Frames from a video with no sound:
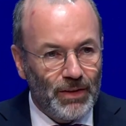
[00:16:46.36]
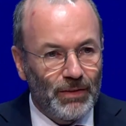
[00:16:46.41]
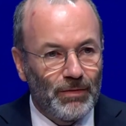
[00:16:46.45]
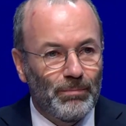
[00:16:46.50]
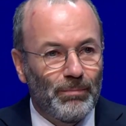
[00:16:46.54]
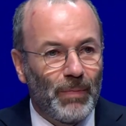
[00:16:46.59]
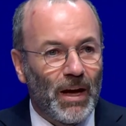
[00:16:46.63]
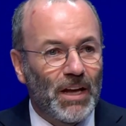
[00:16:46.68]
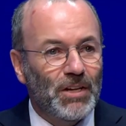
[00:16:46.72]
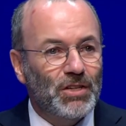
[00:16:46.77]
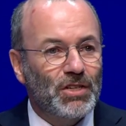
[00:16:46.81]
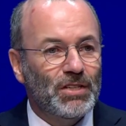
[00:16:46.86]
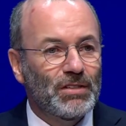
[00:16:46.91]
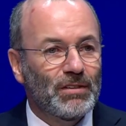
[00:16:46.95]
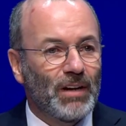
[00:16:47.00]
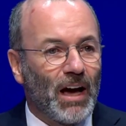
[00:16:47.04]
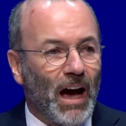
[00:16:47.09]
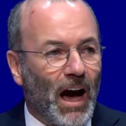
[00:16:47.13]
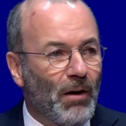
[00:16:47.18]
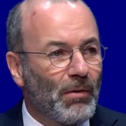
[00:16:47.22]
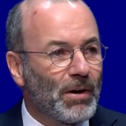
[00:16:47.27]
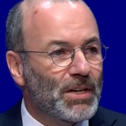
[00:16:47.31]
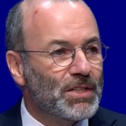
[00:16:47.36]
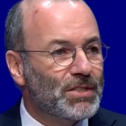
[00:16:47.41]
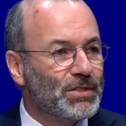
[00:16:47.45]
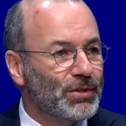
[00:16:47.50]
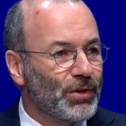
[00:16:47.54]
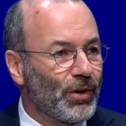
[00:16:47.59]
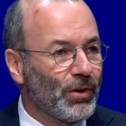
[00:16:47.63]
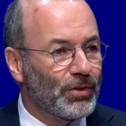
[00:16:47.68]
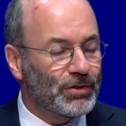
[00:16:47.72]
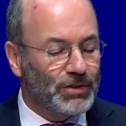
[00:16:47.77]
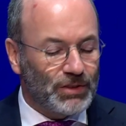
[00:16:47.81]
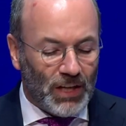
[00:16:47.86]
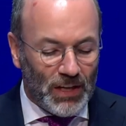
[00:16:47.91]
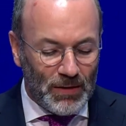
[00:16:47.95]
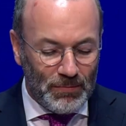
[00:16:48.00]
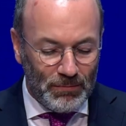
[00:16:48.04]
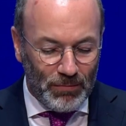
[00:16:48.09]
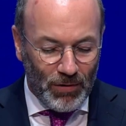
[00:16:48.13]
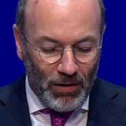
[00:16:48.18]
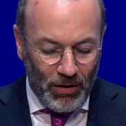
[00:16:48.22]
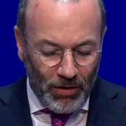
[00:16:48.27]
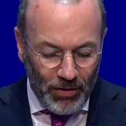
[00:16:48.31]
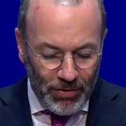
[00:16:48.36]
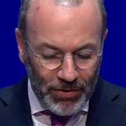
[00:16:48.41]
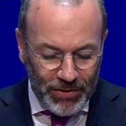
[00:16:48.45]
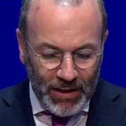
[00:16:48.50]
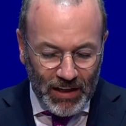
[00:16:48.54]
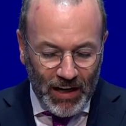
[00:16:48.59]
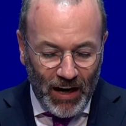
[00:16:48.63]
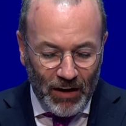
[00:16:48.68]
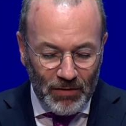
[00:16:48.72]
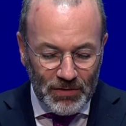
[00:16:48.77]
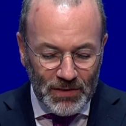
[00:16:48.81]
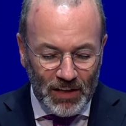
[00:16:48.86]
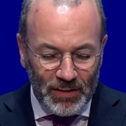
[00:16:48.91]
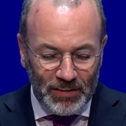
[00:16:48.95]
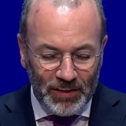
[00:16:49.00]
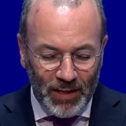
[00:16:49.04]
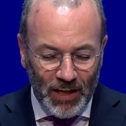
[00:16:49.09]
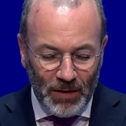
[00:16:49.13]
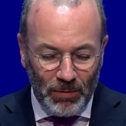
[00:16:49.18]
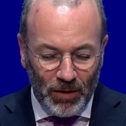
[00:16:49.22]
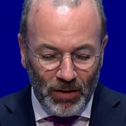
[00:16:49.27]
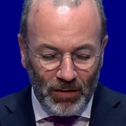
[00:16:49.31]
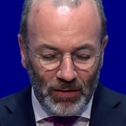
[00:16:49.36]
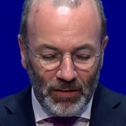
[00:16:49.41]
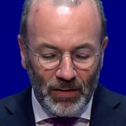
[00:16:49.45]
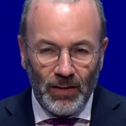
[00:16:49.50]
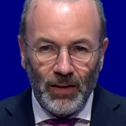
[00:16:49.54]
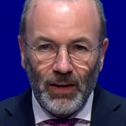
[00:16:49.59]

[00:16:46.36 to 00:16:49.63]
mention our strong team on the Council table.